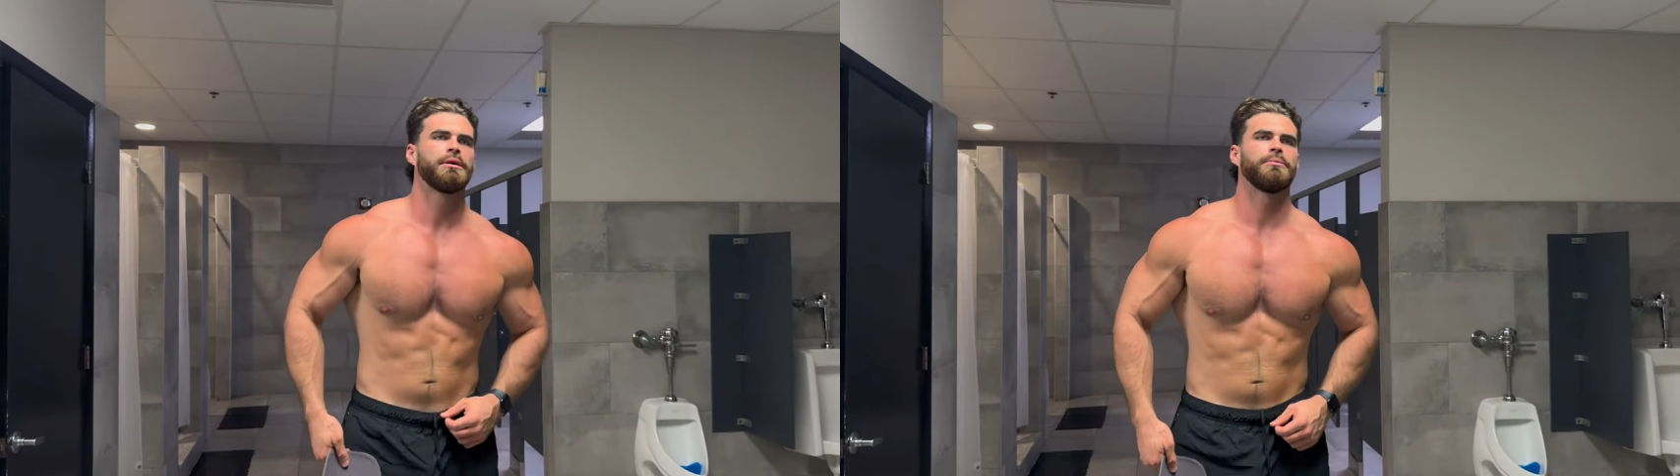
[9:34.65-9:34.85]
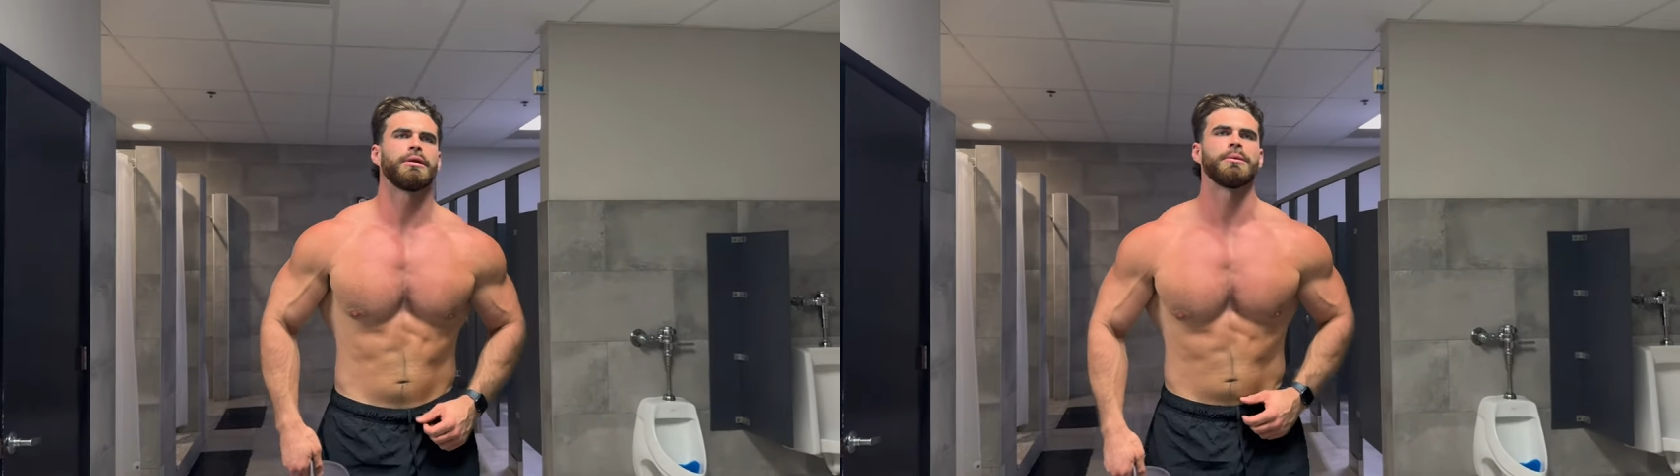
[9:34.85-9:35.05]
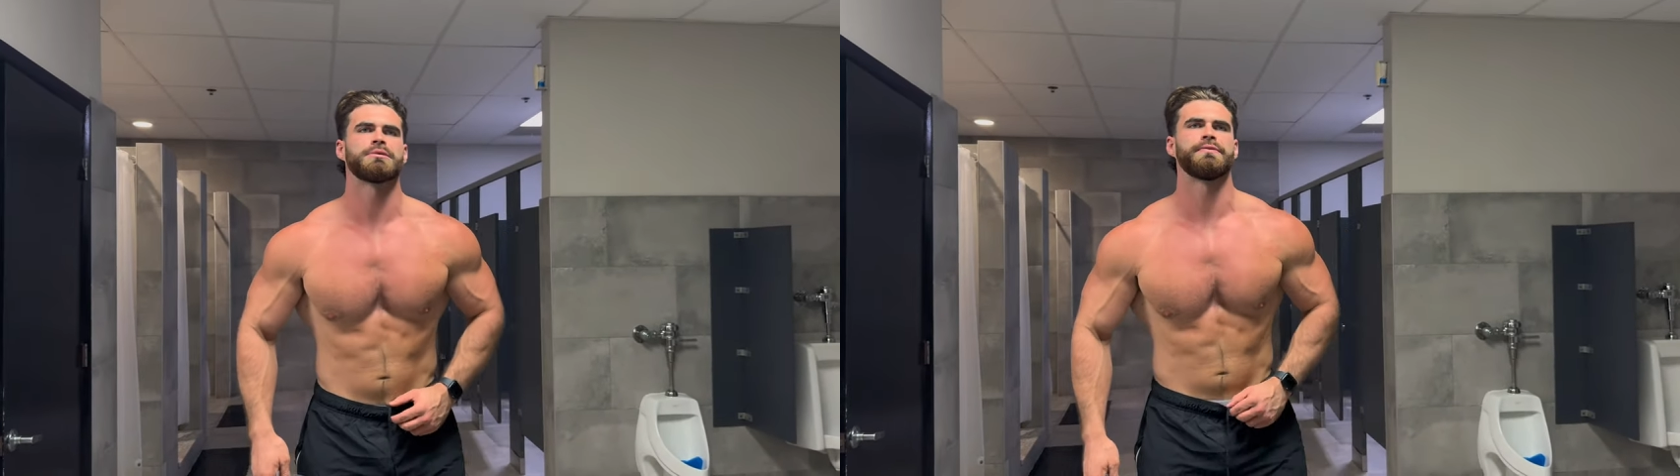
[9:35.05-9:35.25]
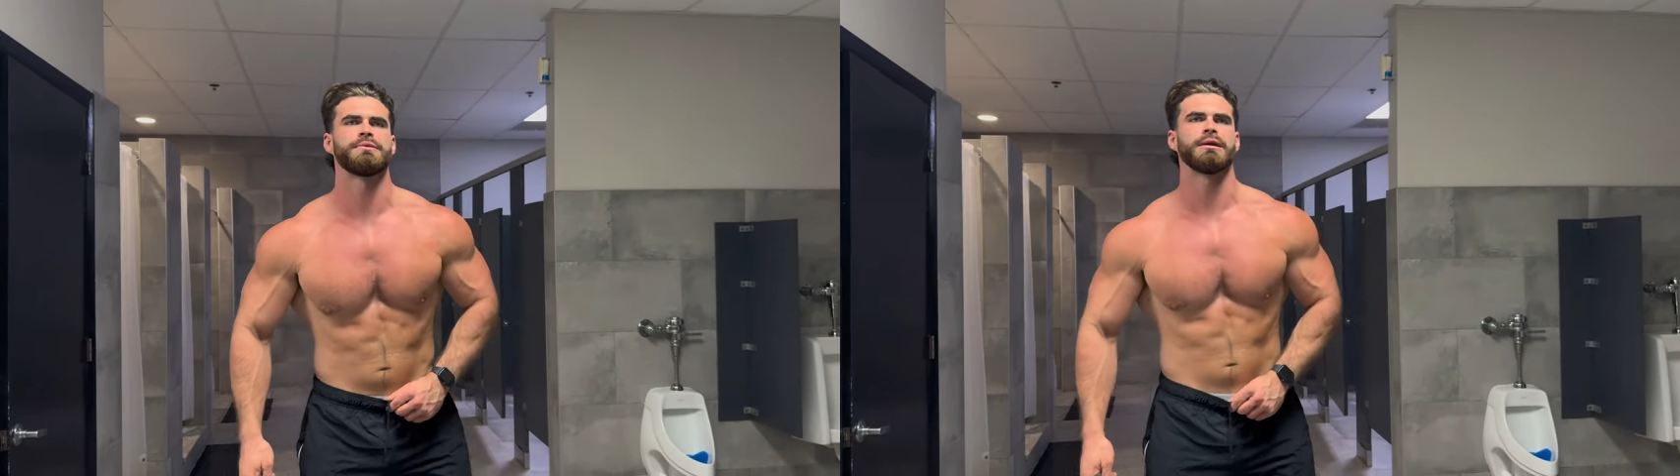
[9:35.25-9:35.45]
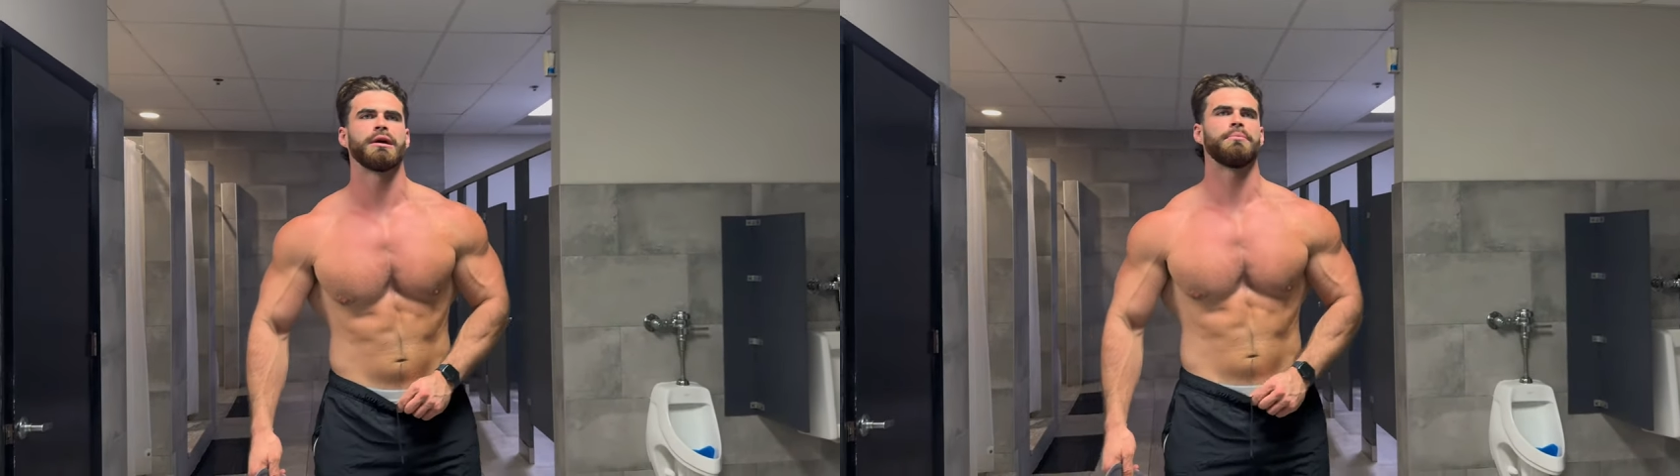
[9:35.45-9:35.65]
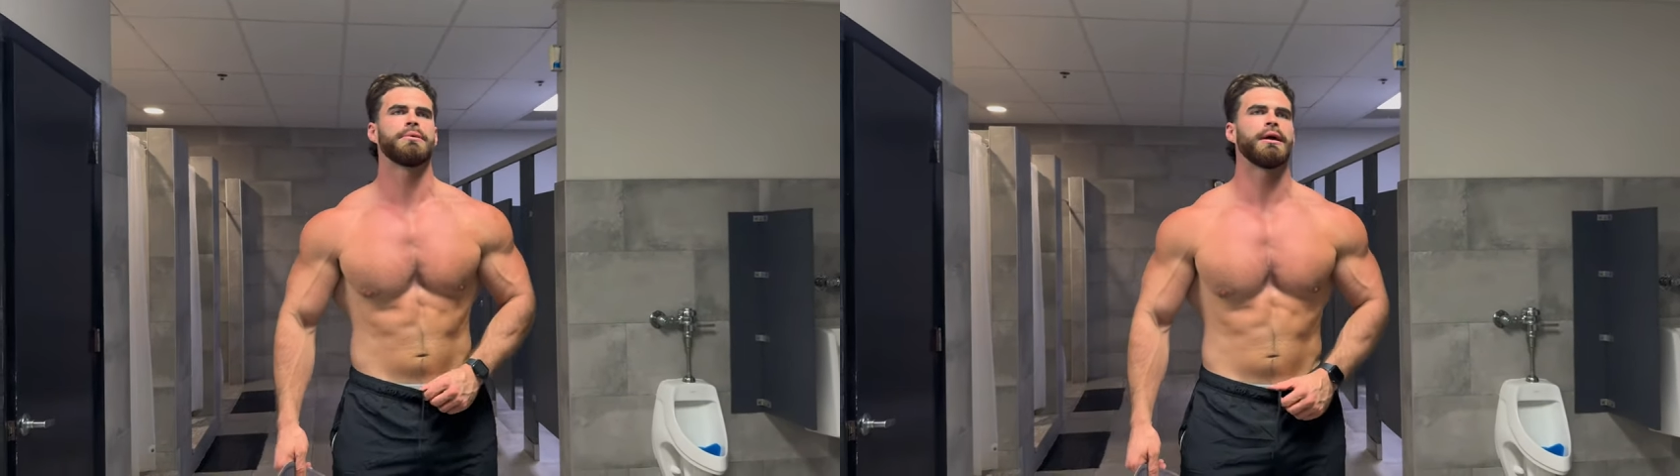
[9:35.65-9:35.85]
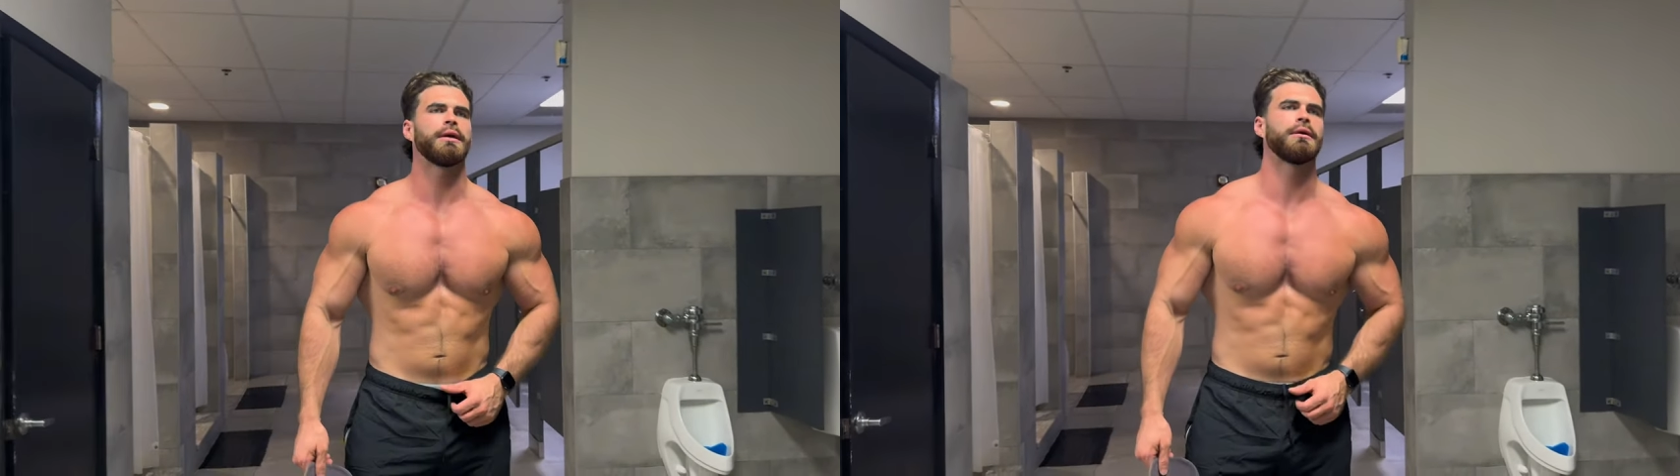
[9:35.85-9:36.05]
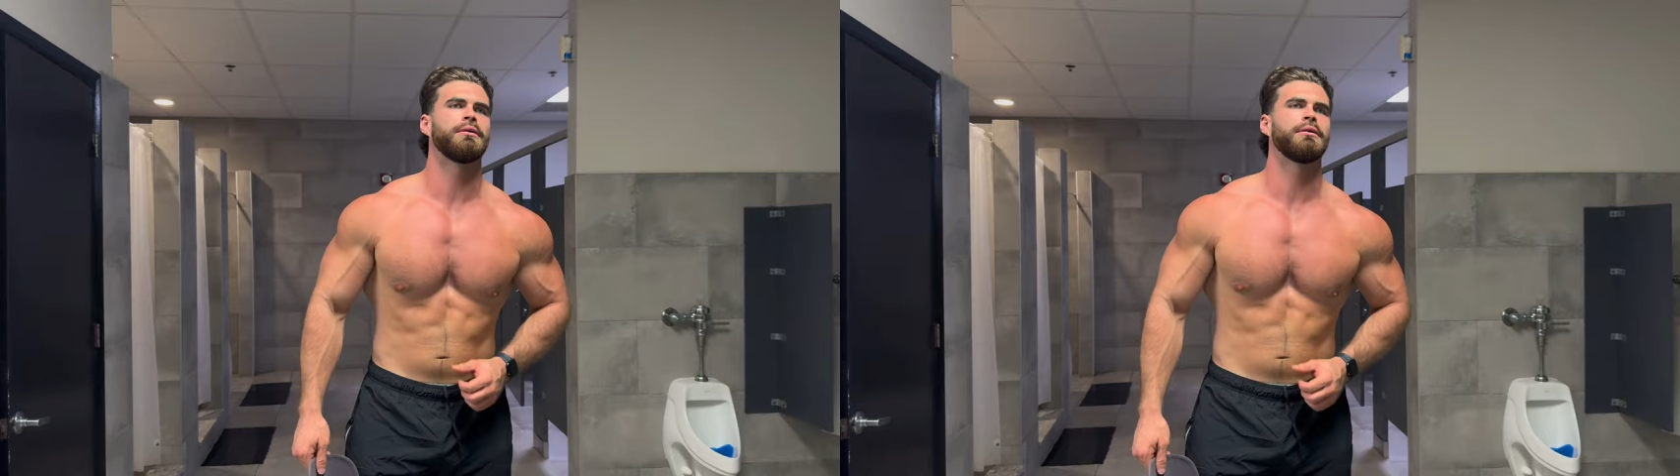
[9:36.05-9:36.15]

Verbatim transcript: pretty much the physique update.